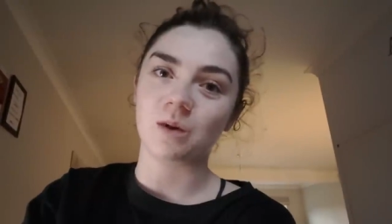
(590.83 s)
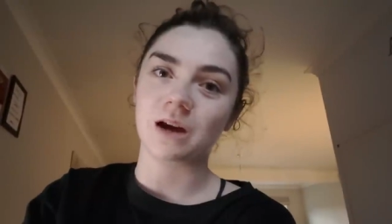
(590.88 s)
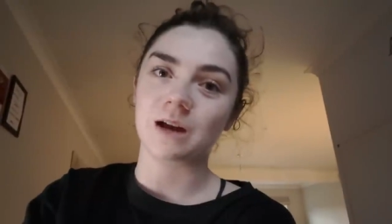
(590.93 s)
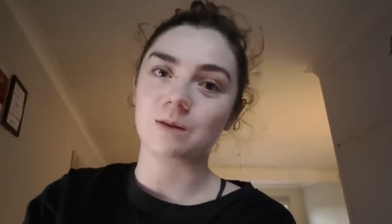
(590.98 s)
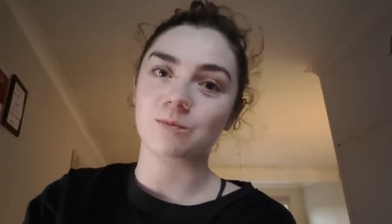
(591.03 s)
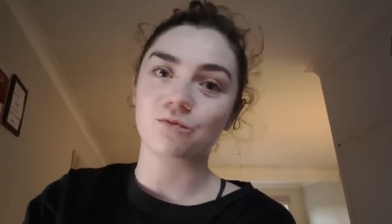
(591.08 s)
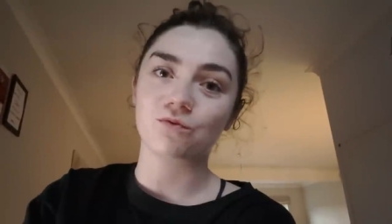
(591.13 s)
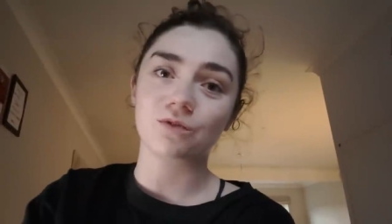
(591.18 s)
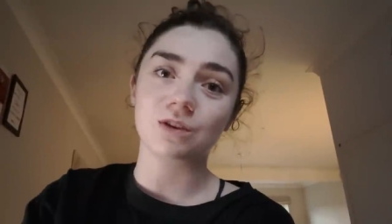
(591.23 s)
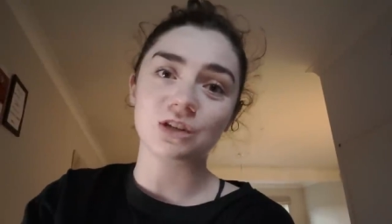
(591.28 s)
I
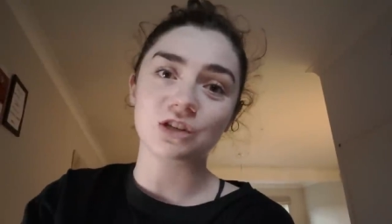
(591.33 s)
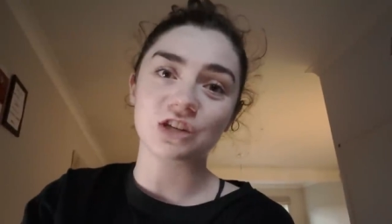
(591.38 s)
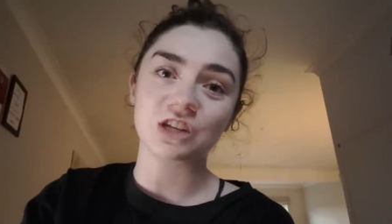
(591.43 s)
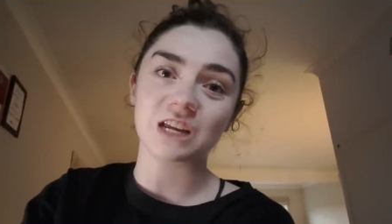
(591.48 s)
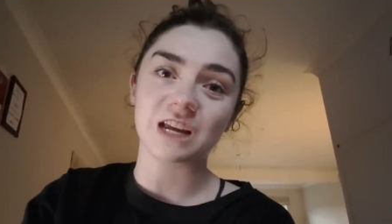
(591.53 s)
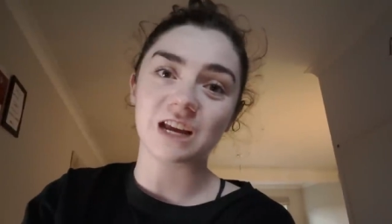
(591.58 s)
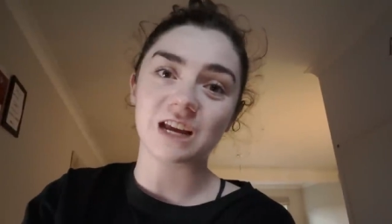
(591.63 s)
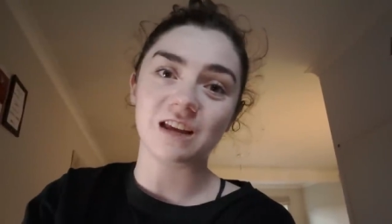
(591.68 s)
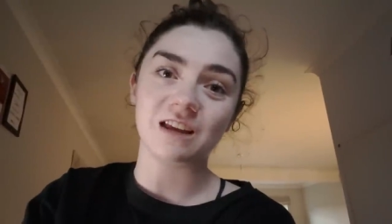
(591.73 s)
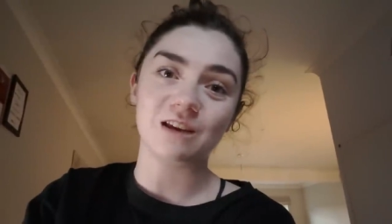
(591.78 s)

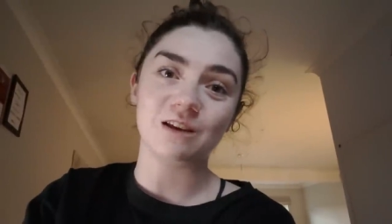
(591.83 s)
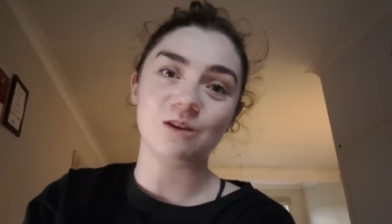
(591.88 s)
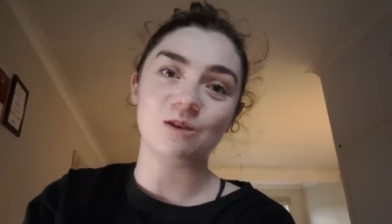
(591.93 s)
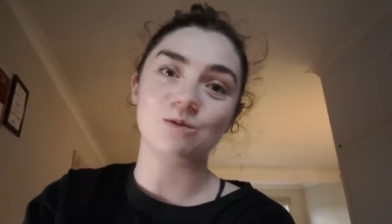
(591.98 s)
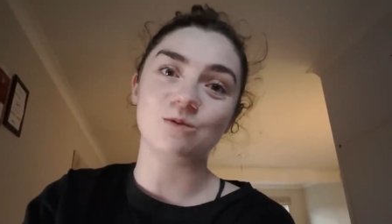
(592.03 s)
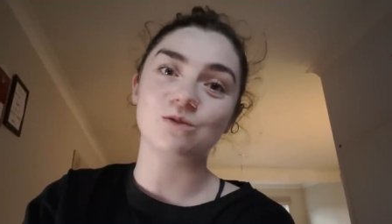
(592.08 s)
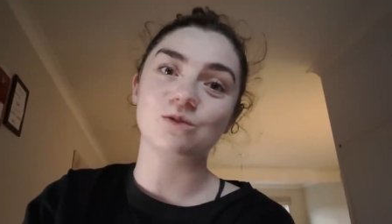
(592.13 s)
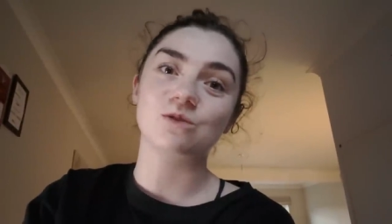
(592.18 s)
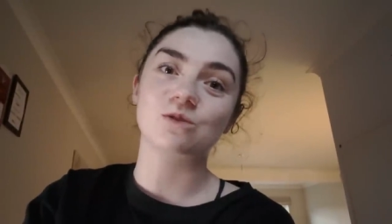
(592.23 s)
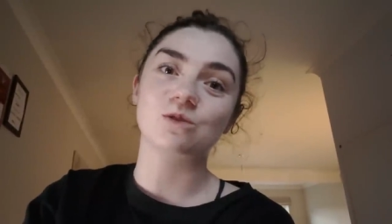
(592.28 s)
appreciate
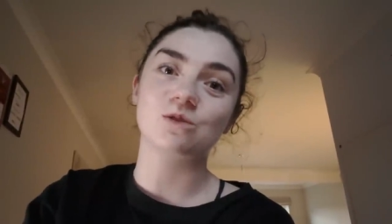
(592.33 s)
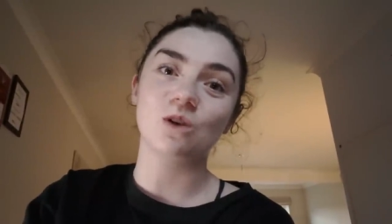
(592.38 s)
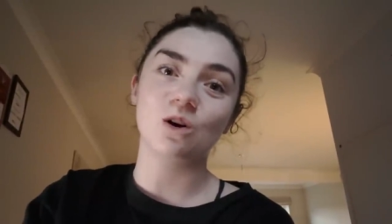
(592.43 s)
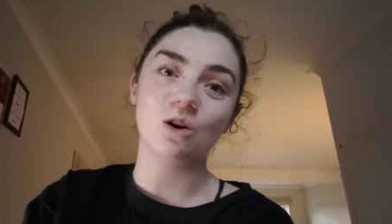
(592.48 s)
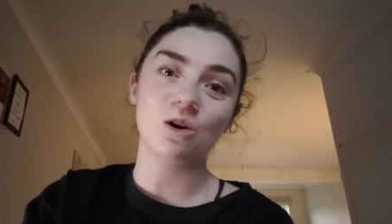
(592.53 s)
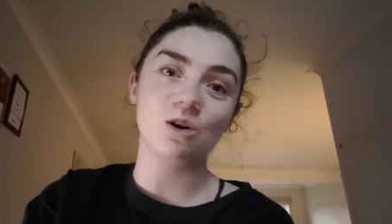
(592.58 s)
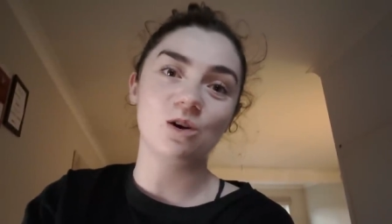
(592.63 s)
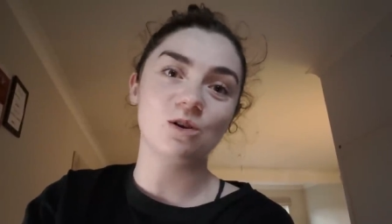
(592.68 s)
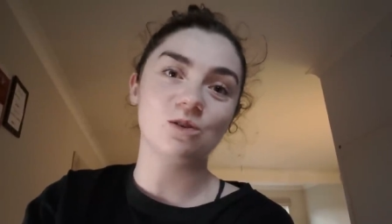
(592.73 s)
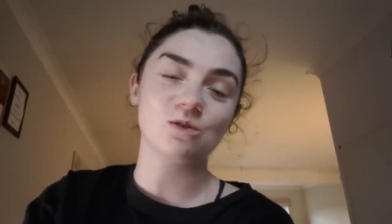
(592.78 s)
you
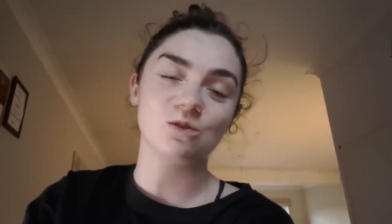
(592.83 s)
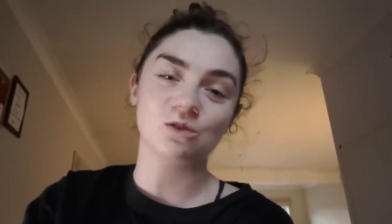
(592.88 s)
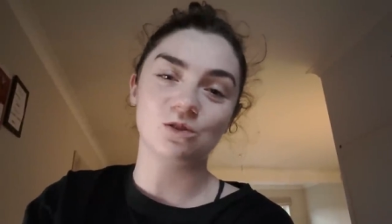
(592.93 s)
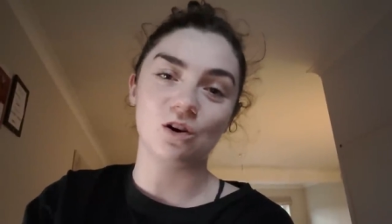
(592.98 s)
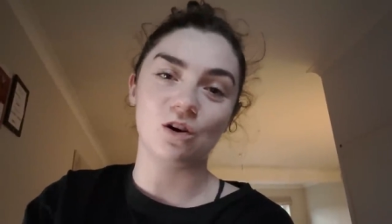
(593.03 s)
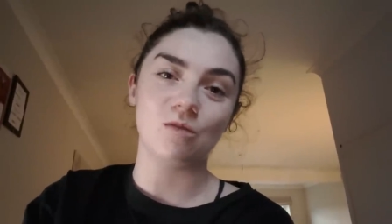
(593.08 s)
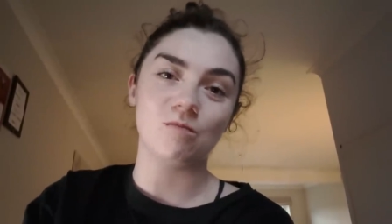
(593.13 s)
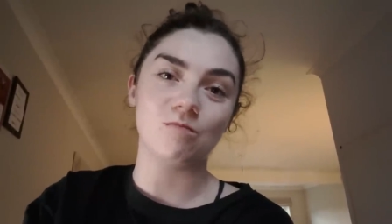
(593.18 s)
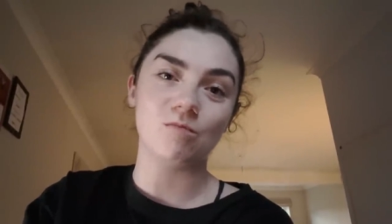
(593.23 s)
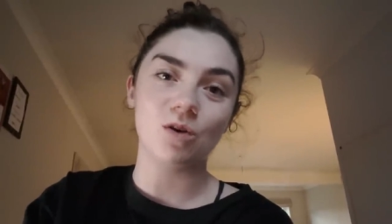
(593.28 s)
so,
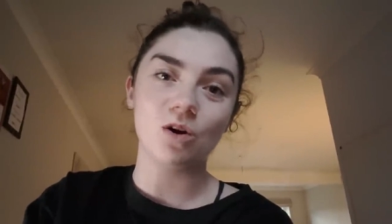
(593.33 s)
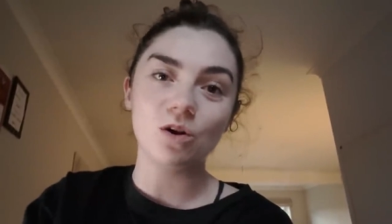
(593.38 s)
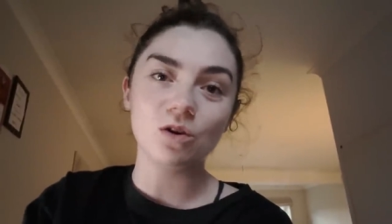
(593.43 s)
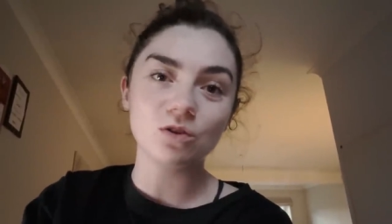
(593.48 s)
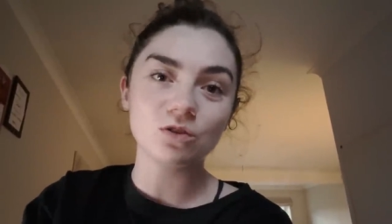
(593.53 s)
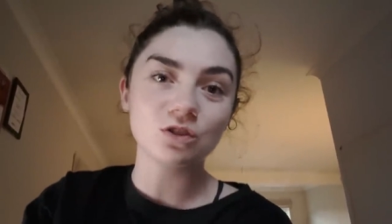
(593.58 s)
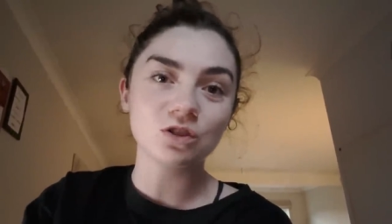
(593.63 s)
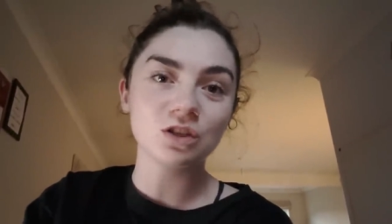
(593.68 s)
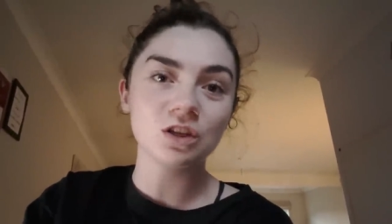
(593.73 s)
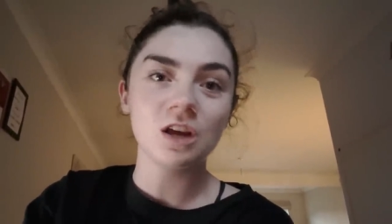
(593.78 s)
so
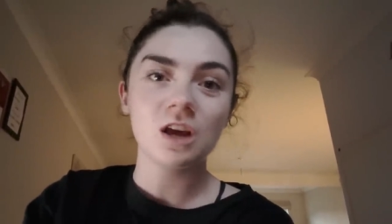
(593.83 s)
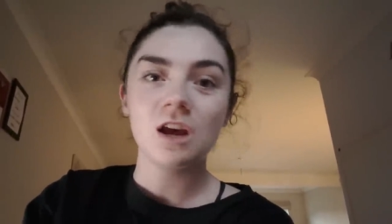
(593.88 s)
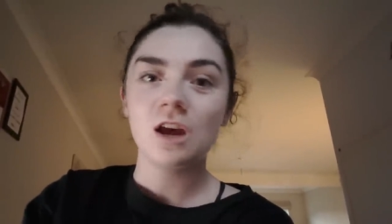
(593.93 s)
much.